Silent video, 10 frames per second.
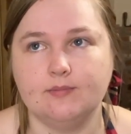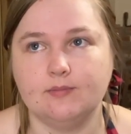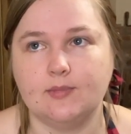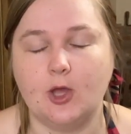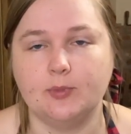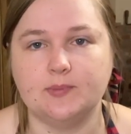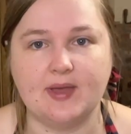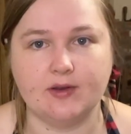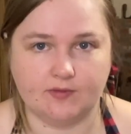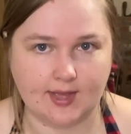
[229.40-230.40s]
helps
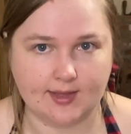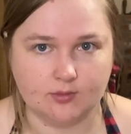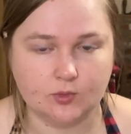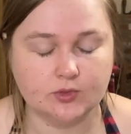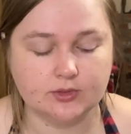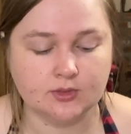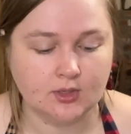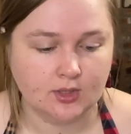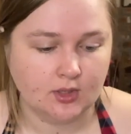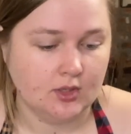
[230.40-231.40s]
benefit animals.
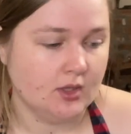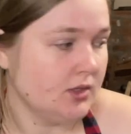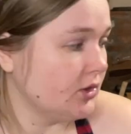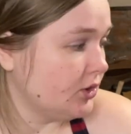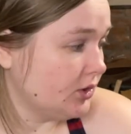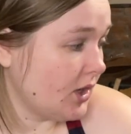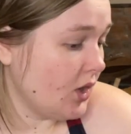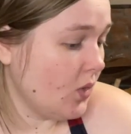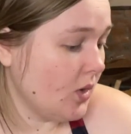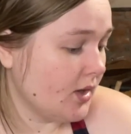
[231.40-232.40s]

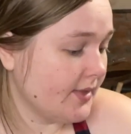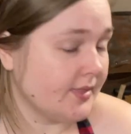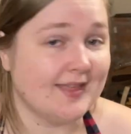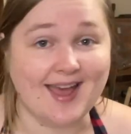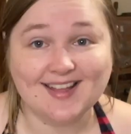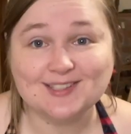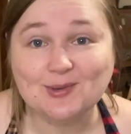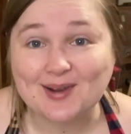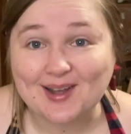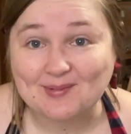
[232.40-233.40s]
So that's
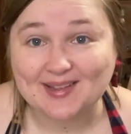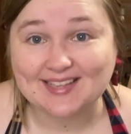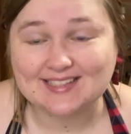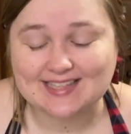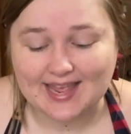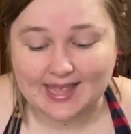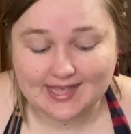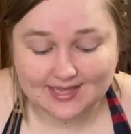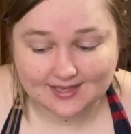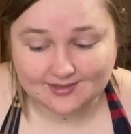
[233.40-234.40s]
where I went,
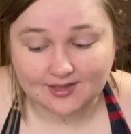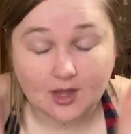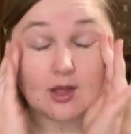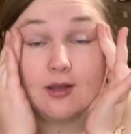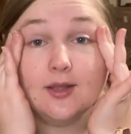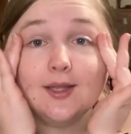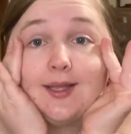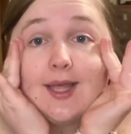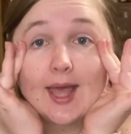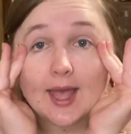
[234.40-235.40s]
and y'all,
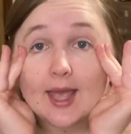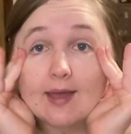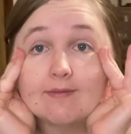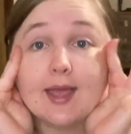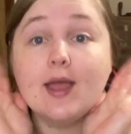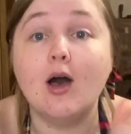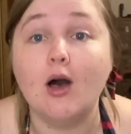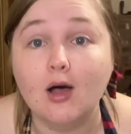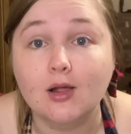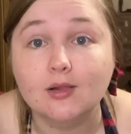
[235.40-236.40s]
I have a
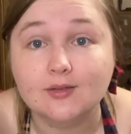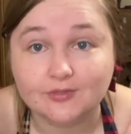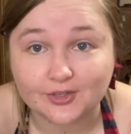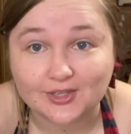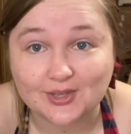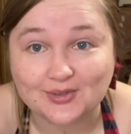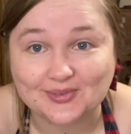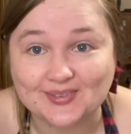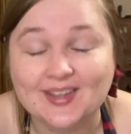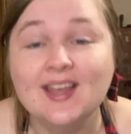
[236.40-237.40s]
haul for
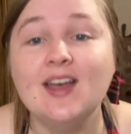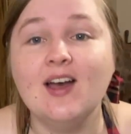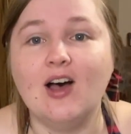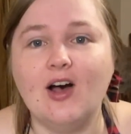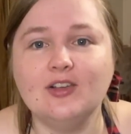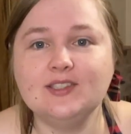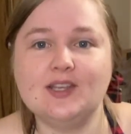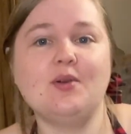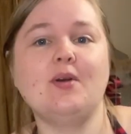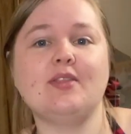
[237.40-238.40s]
you.
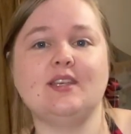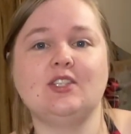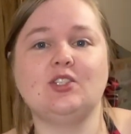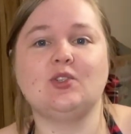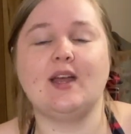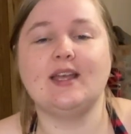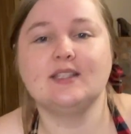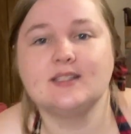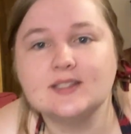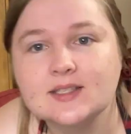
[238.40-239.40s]
Also, this
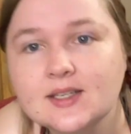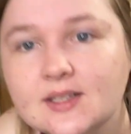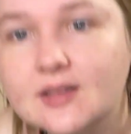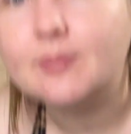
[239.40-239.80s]
dress, let